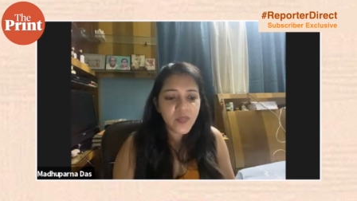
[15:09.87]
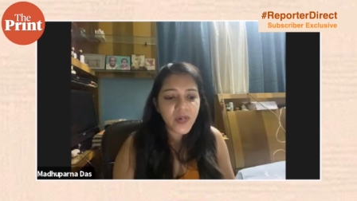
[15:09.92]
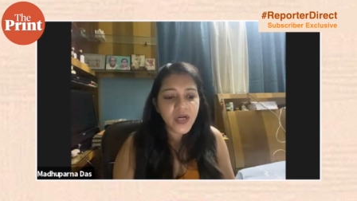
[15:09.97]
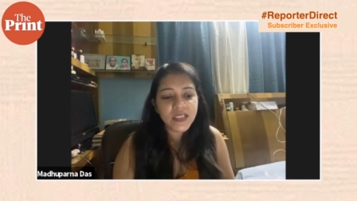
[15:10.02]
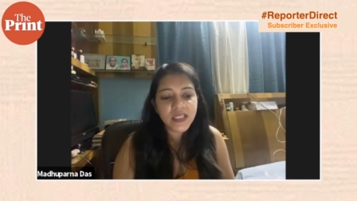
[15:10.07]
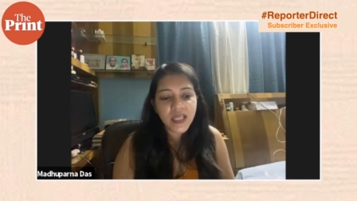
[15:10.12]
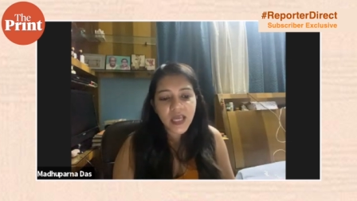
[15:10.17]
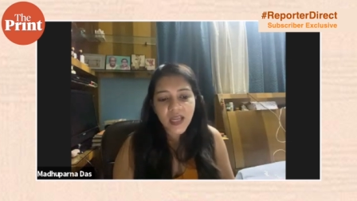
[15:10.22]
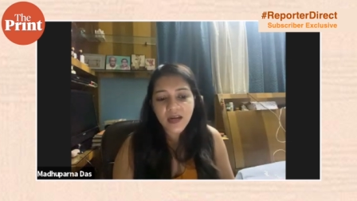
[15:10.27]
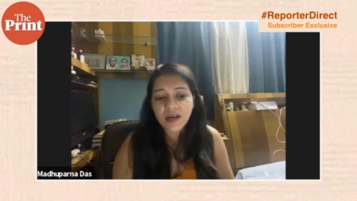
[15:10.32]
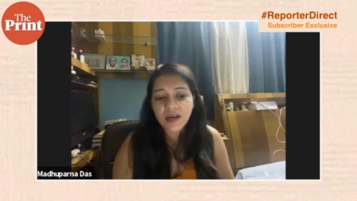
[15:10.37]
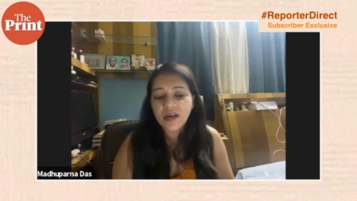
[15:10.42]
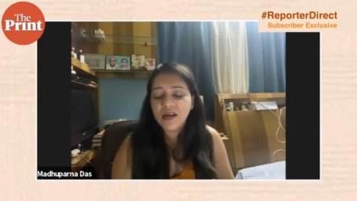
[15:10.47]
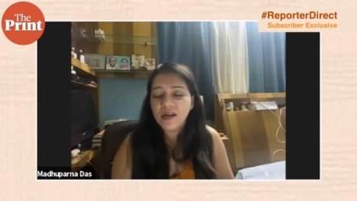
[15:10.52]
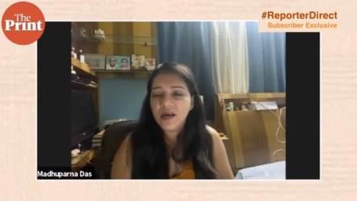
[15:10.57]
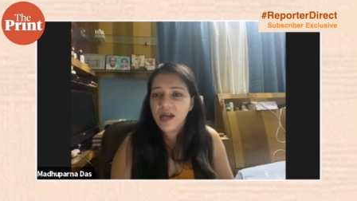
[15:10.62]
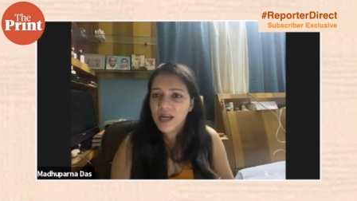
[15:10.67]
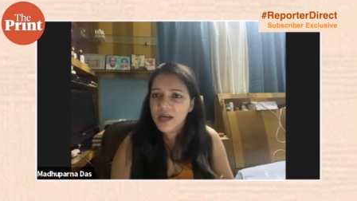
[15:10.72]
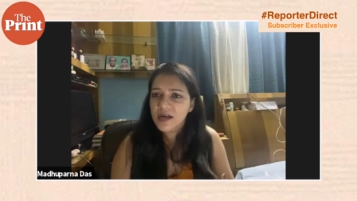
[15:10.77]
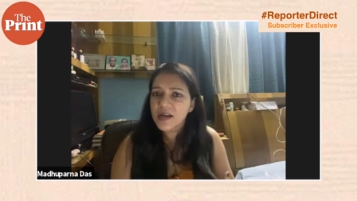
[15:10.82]
But then
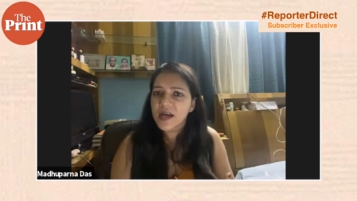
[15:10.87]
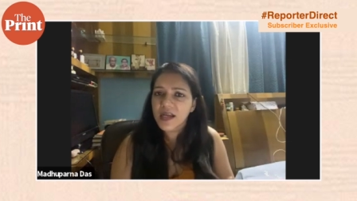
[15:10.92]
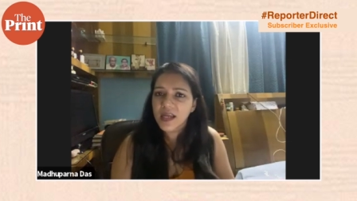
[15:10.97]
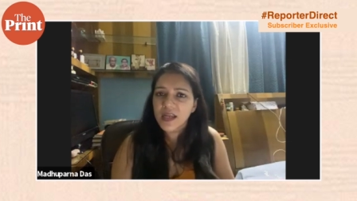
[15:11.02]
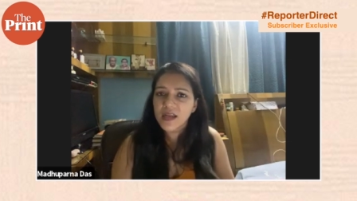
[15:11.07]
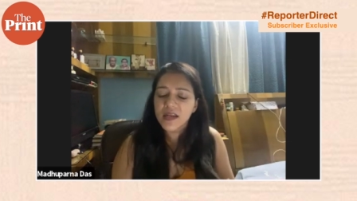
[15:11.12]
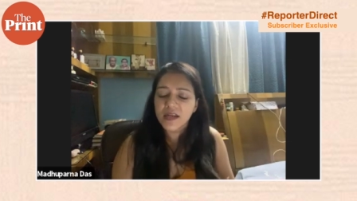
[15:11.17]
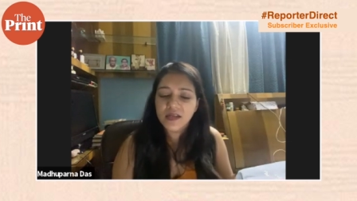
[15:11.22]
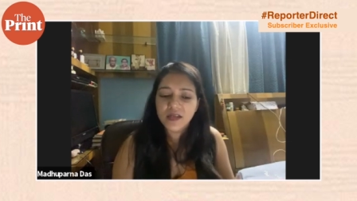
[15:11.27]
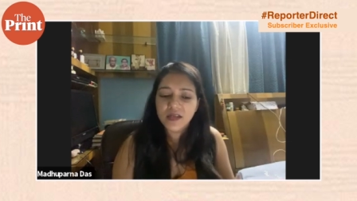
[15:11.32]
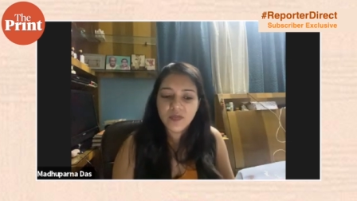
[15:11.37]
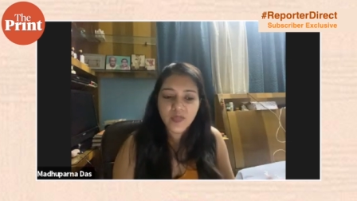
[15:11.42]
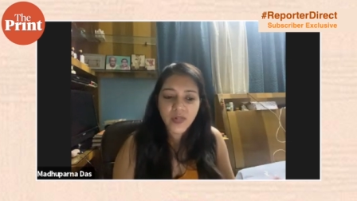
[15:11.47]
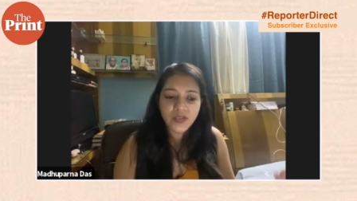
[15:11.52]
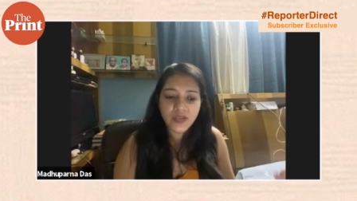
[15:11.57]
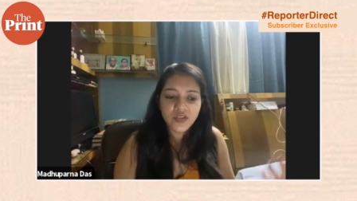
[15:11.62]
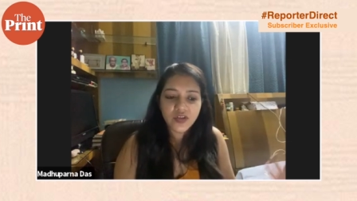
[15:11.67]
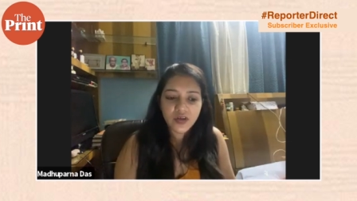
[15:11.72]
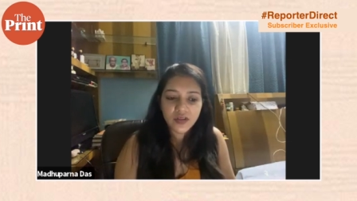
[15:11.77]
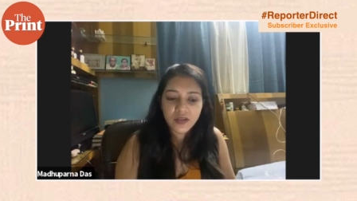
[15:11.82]
it again it
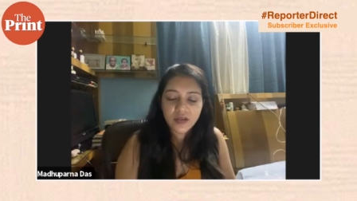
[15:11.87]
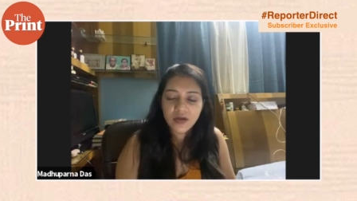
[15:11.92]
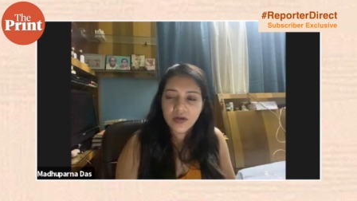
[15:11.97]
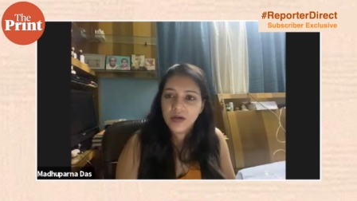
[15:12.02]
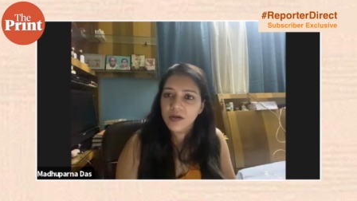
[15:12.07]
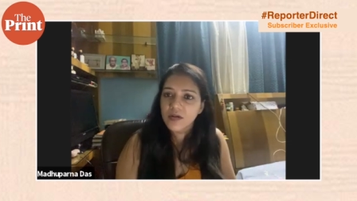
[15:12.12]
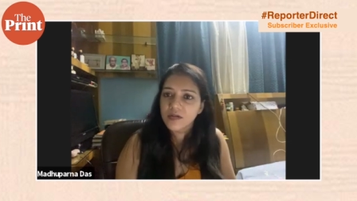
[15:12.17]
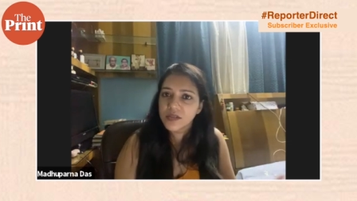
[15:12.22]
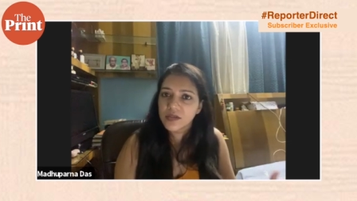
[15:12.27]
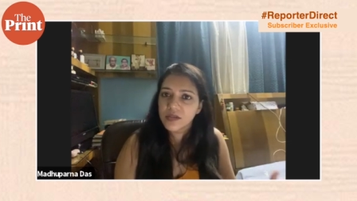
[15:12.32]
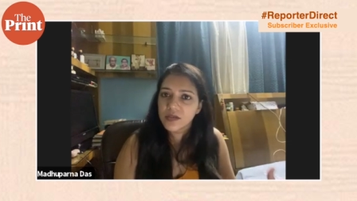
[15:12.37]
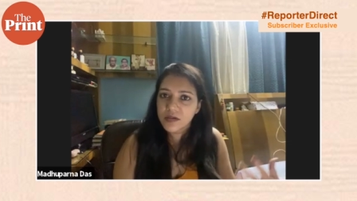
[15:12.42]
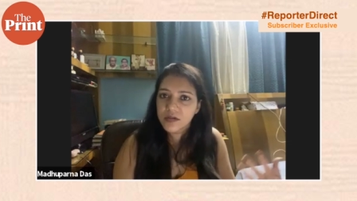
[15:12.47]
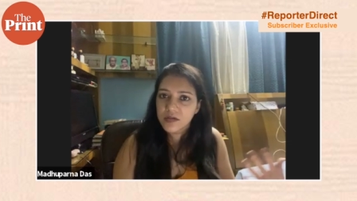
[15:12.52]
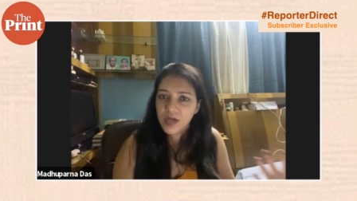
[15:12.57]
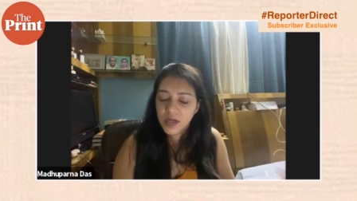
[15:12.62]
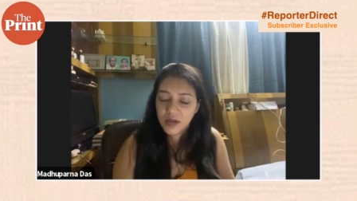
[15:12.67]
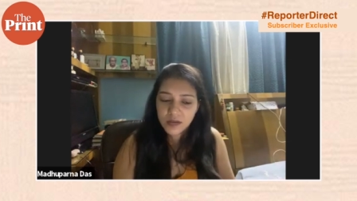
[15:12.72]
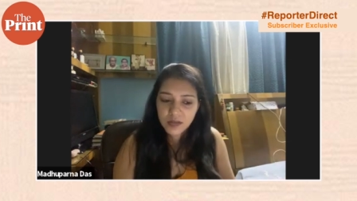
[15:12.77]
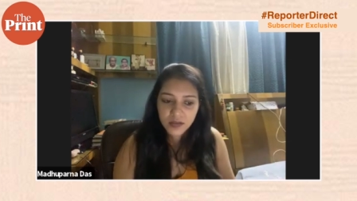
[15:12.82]
depends on the
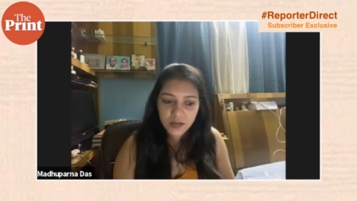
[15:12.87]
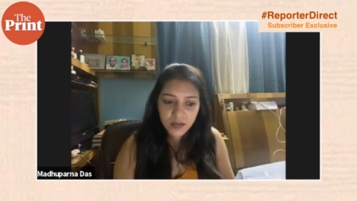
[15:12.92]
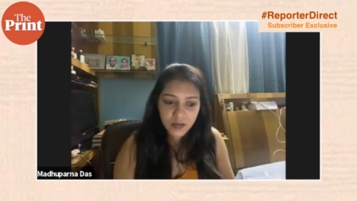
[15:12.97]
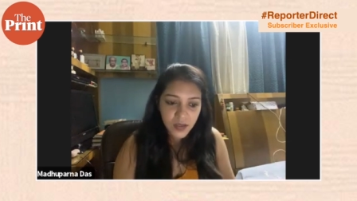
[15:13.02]
the